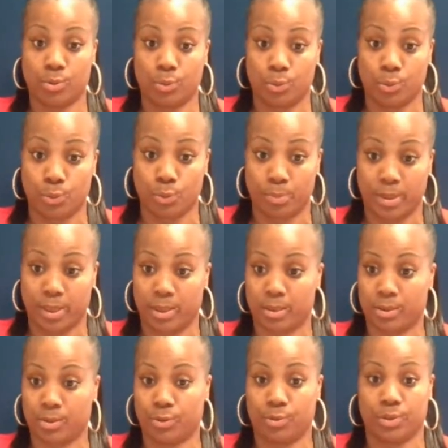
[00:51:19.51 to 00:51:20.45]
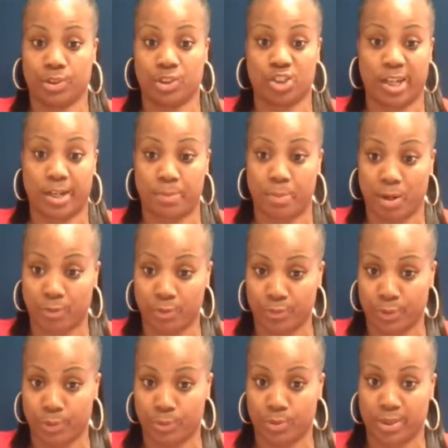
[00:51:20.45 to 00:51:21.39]
Google me so you can check my
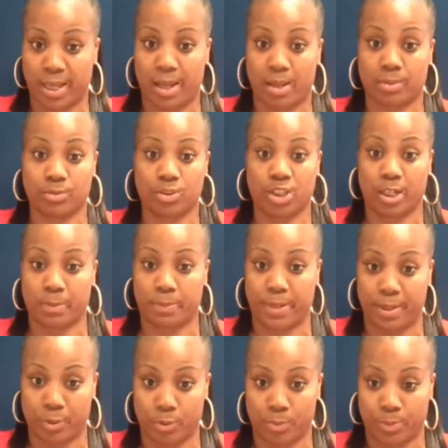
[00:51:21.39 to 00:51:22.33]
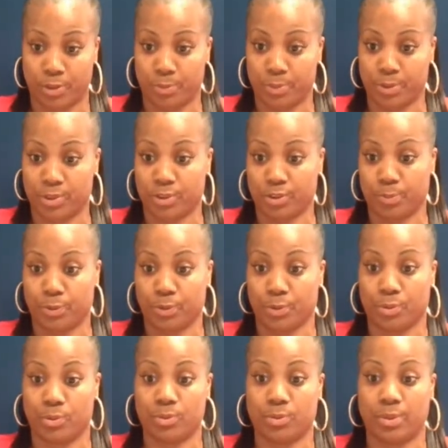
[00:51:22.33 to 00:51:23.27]
reviews out. Check me out on Better Business
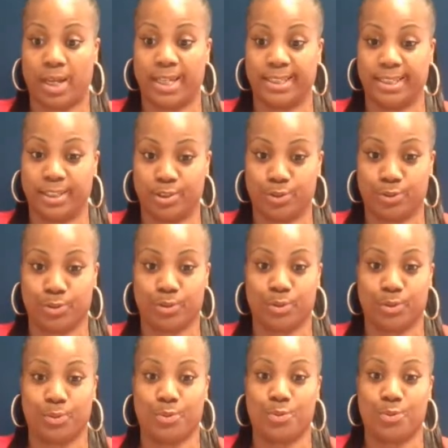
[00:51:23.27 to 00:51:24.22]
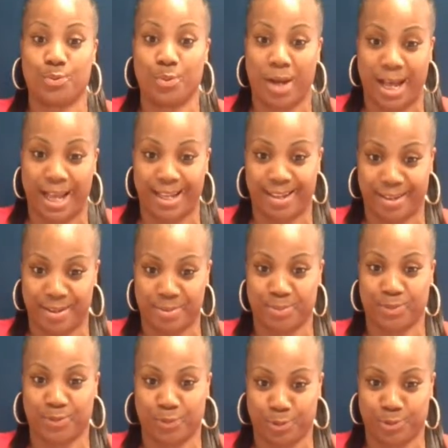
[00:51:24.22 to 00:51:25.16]
Bureau. I need you to know who I
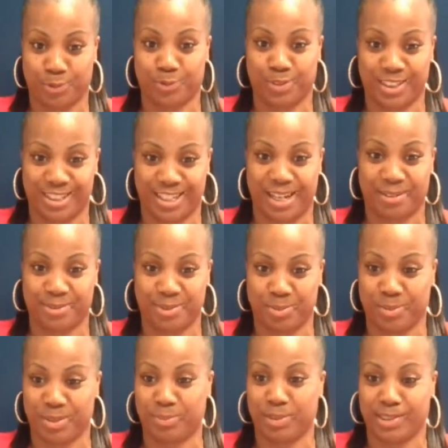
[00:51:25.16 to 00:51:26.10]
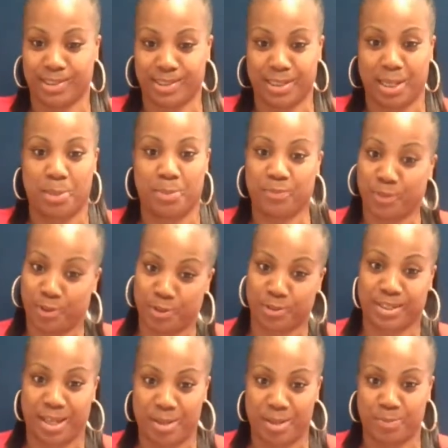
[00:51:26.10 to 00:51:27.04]
am before you reach out to me because I am
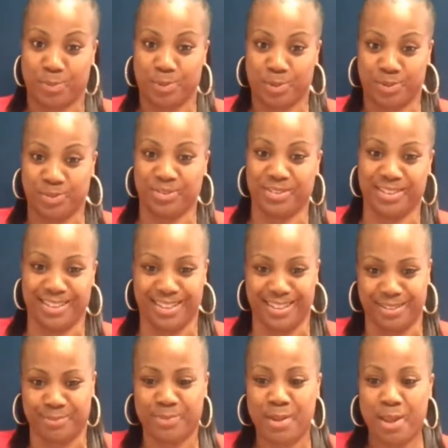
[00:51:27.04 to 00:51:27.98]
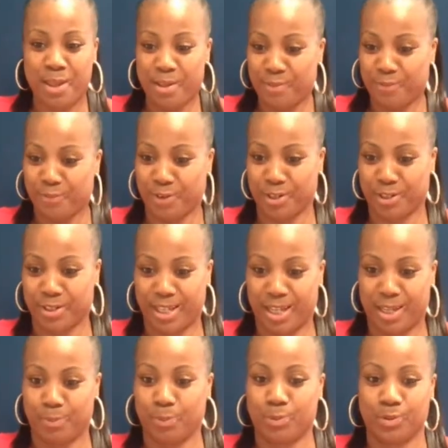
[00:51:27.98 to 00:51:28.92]
very capable, very
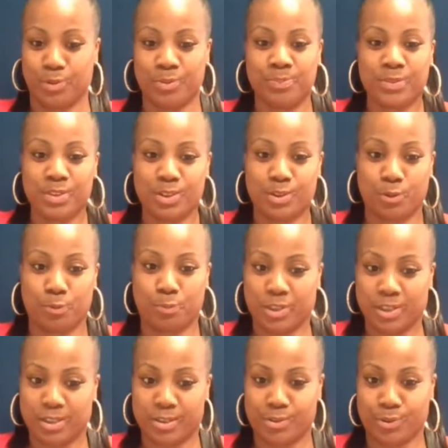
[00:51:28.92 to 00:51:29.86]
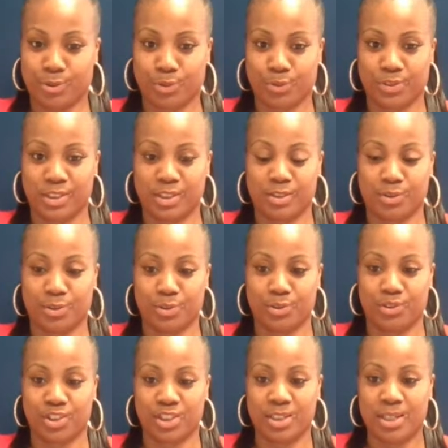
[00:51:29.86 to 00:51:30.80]
capable. So please do your
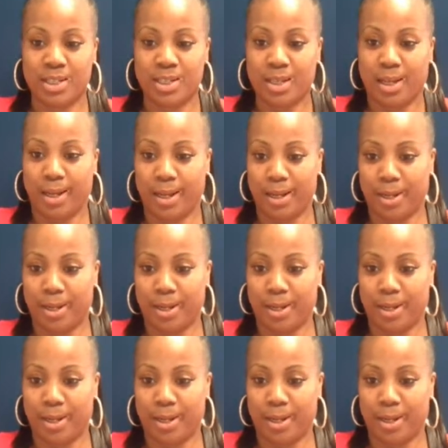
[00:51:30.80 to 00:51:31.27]
research.